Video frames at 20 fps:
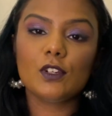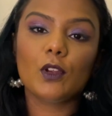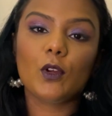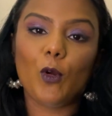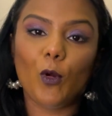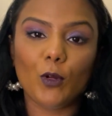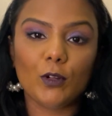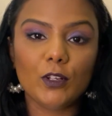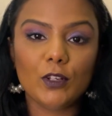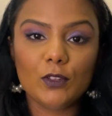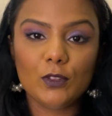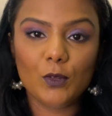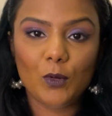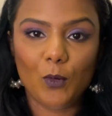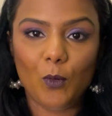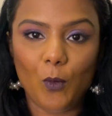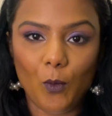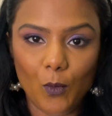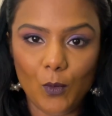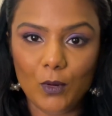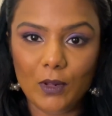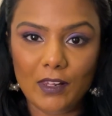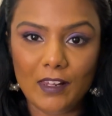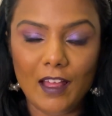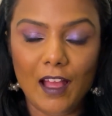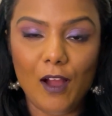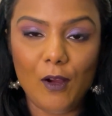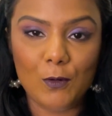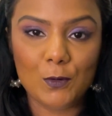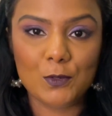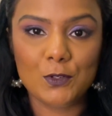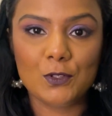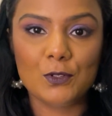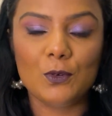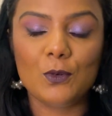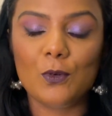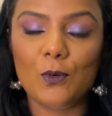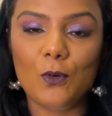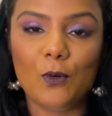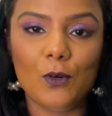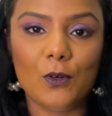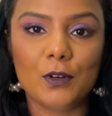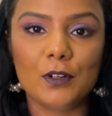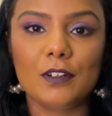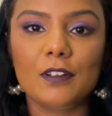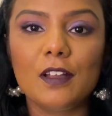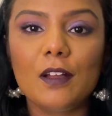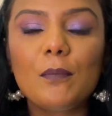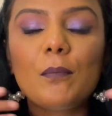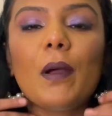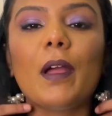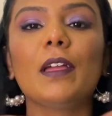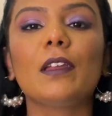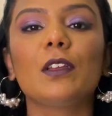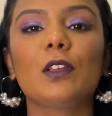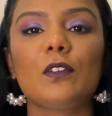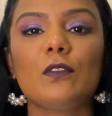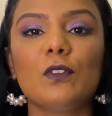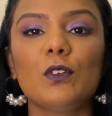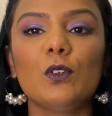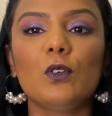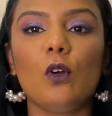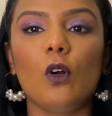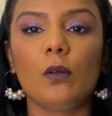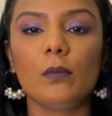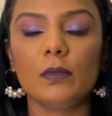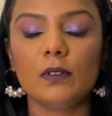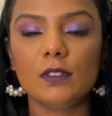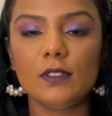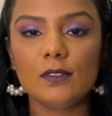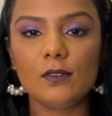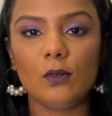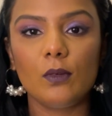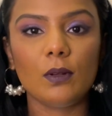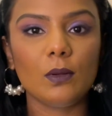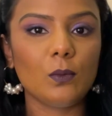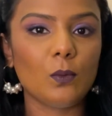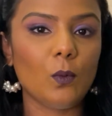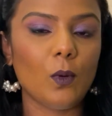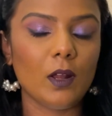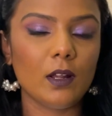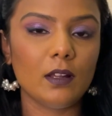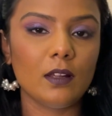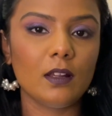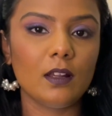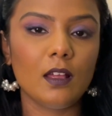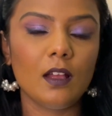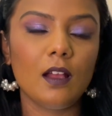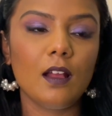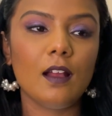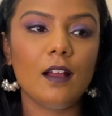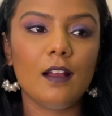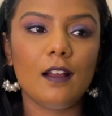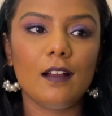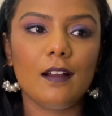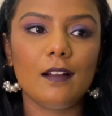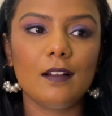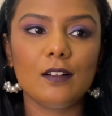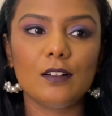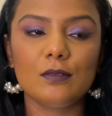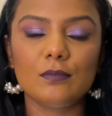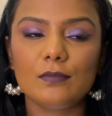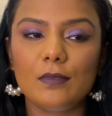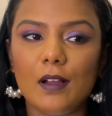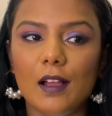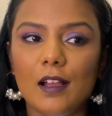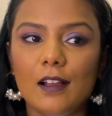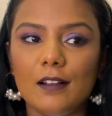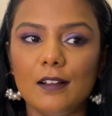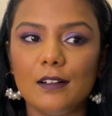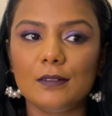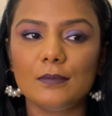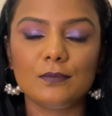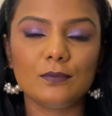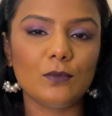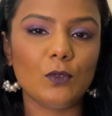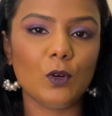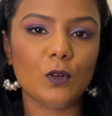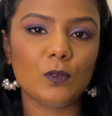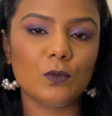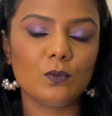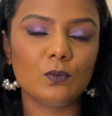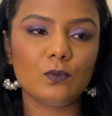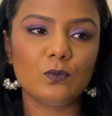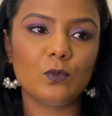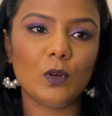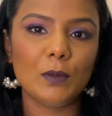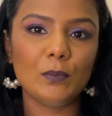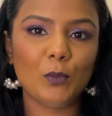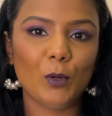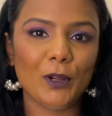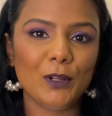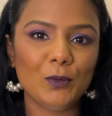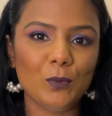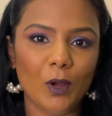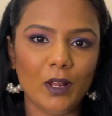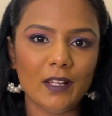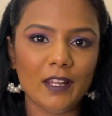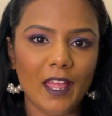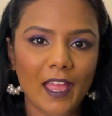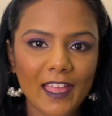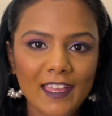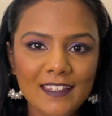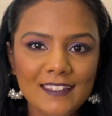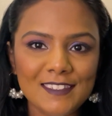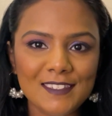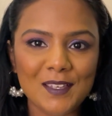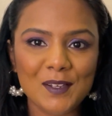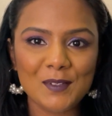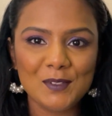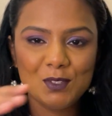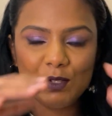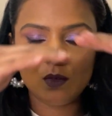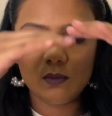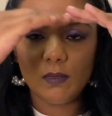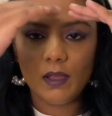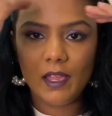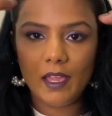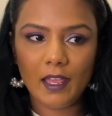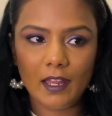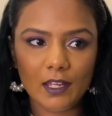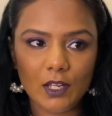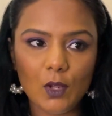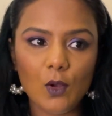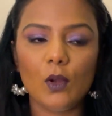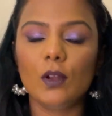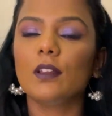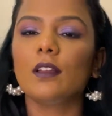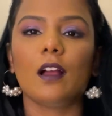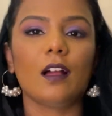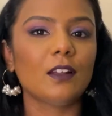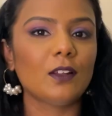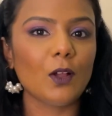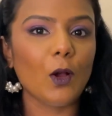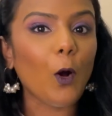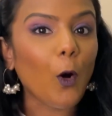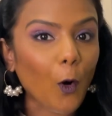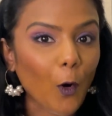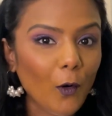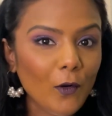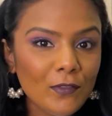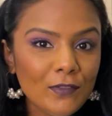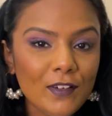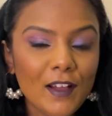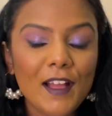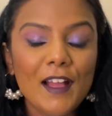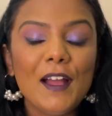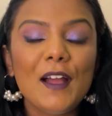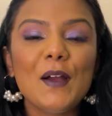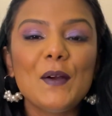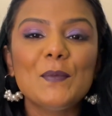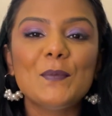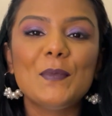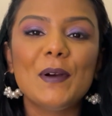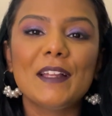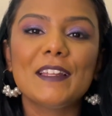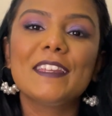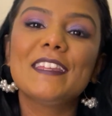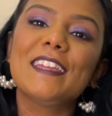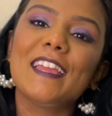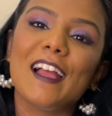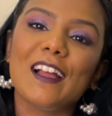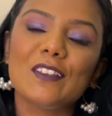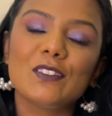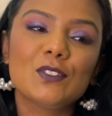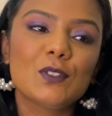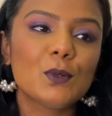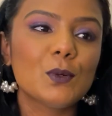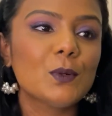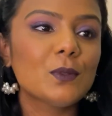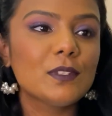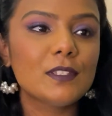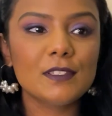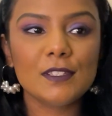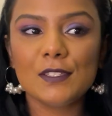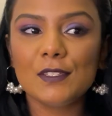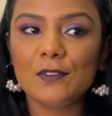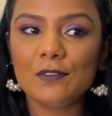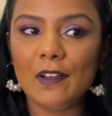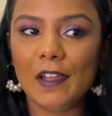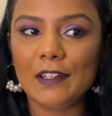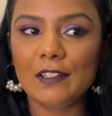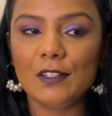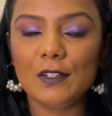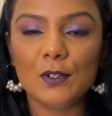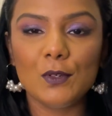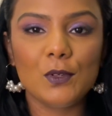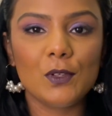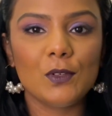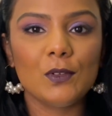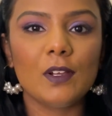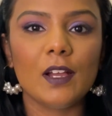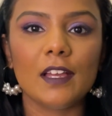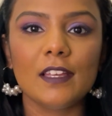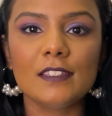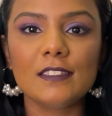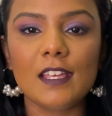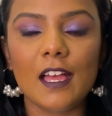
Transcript: recorded the whole outro or my review comments on 1.1x, so my head got cut off. But yeah, so this is the final look, you guys.